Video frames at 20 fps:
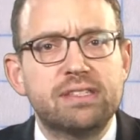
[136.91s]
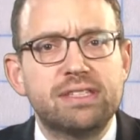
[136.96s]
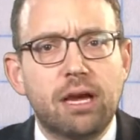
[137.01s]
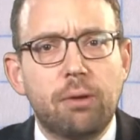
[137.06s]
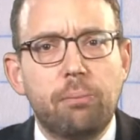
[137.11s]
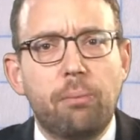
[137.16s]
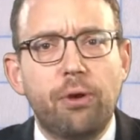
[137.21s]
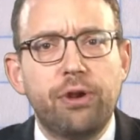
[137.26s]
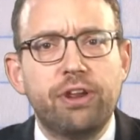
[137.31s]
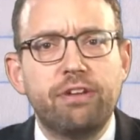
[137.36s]
They'll
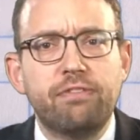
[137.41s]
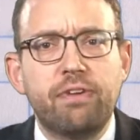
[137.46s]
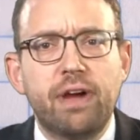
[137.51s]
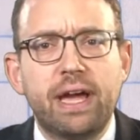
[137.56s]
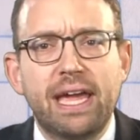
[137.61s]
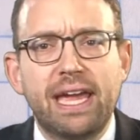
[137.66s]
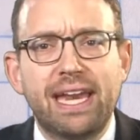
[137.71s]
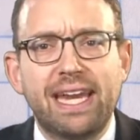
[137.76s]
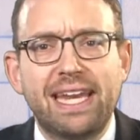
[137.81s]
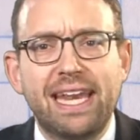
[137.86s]

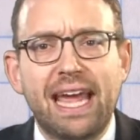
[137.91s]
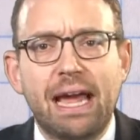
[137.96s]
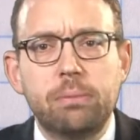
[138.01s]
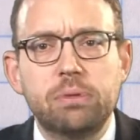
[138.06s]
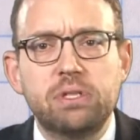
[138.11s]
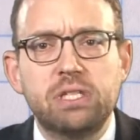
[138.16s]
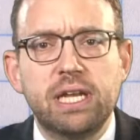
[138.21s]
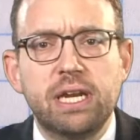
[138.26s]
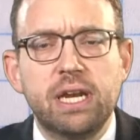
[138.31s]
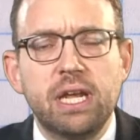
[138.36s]
modify
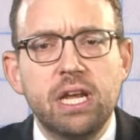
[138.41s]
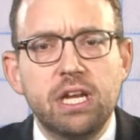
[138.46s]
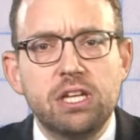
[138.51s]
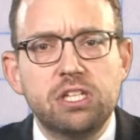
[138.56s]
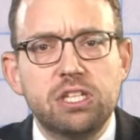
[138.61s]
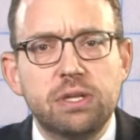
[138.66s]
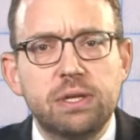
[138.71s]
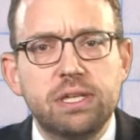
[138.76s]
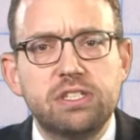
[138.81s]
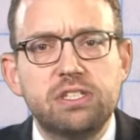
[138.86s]
adapt it
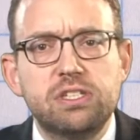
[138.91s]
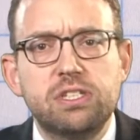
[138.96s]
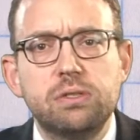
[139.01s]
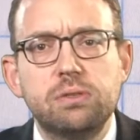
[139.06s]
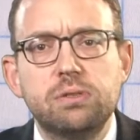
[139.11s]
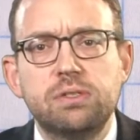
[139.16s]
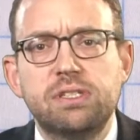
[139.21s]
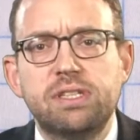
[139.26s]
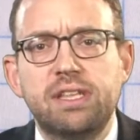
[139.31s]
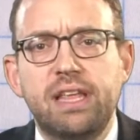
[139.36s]
so it
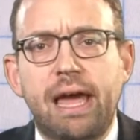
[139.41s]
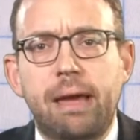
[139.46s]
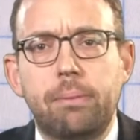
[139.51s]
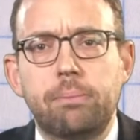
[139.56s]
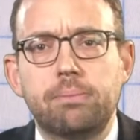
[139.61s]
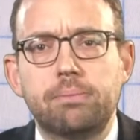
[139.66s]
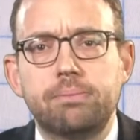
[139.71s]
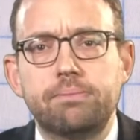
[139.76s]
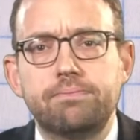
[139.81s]
suits them.